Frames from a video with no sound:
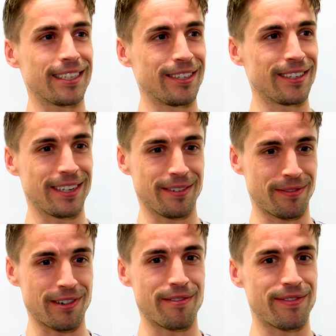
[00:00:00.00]
usually
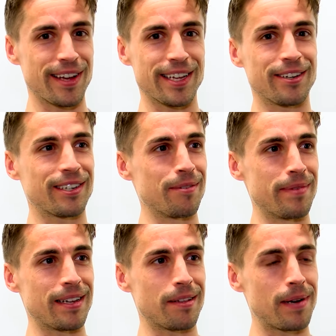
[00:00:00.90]
round 30, usually the
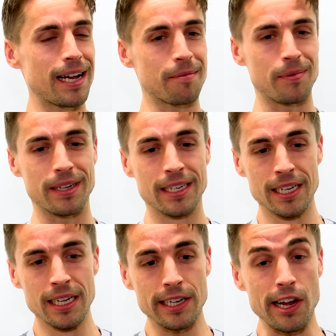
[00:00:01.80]
middle of the pack. But
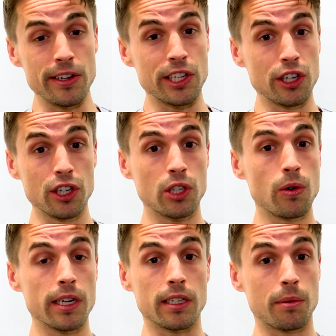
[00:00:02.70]
no, it's a young
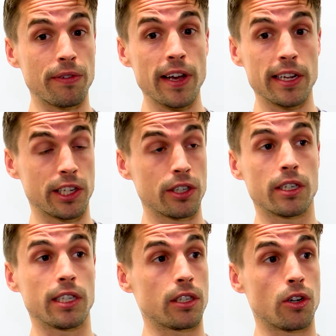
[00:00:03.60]
squad, and to be fair, it's a
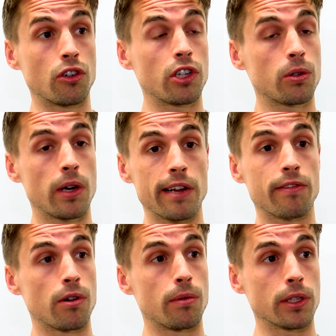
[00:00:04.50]
young and it's a hungry squad.
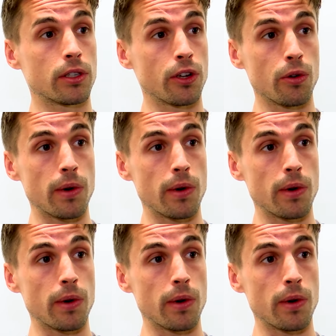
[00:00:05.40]
Everyone wants to do